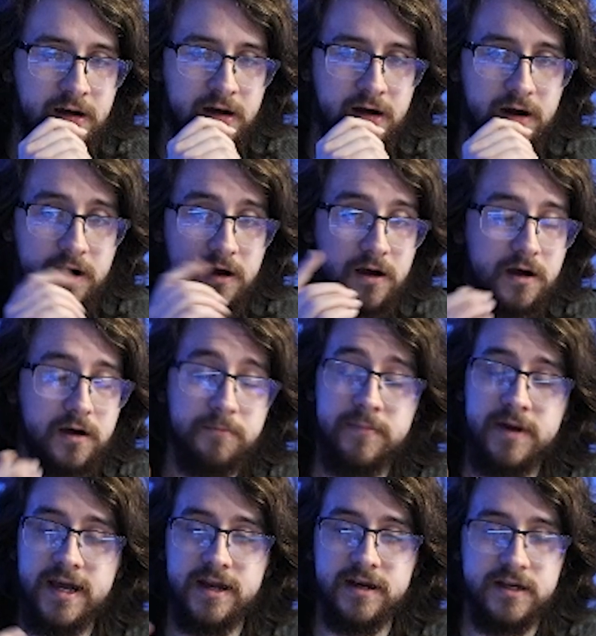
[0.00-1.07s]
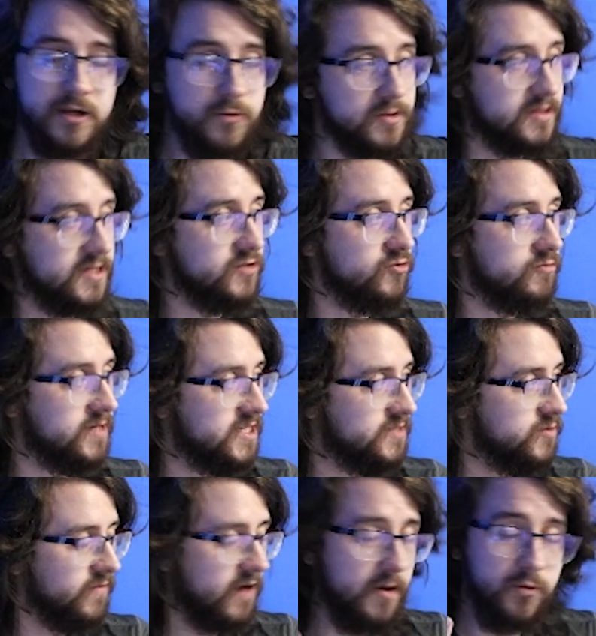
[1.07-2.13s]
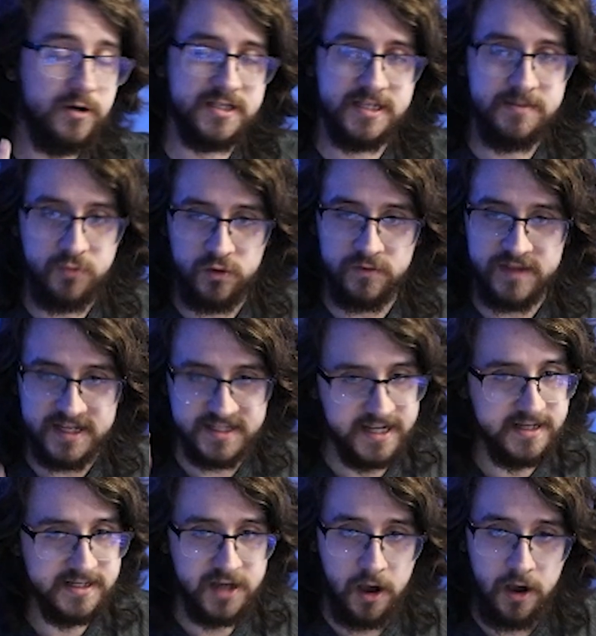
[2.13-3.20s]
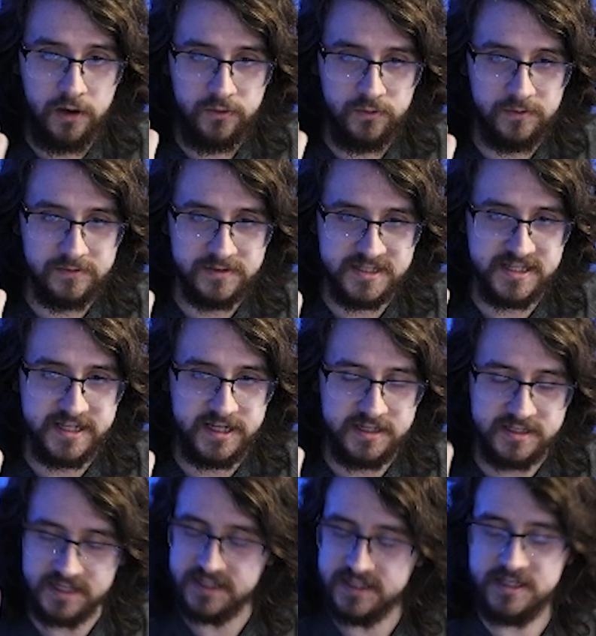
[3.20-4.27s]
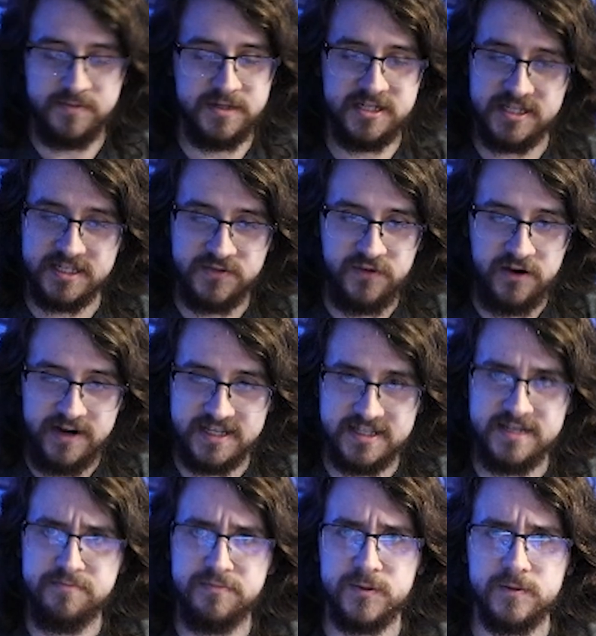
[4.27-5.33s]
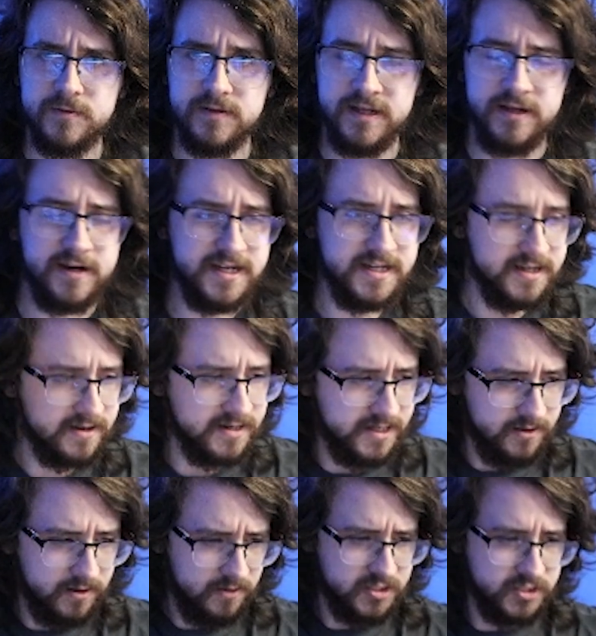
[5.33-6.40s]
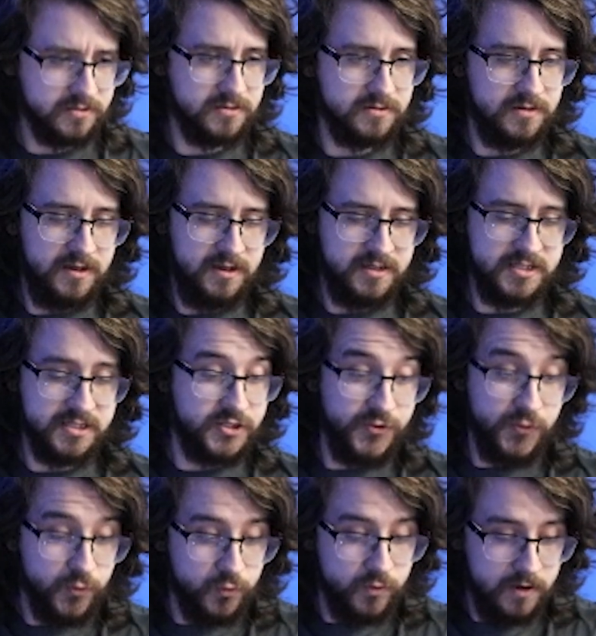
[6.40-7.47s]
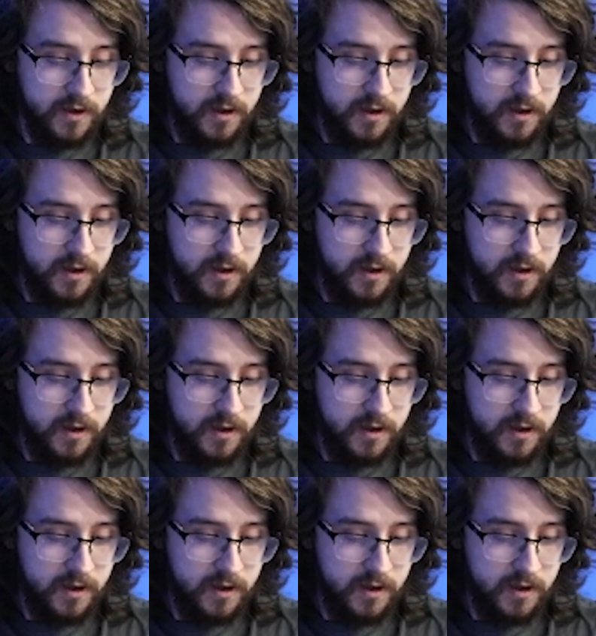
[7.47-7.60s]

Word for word: Oh man, you know what this reminds me of? I want to see more of this internal scenes, as much as it's very simple and ideological to do.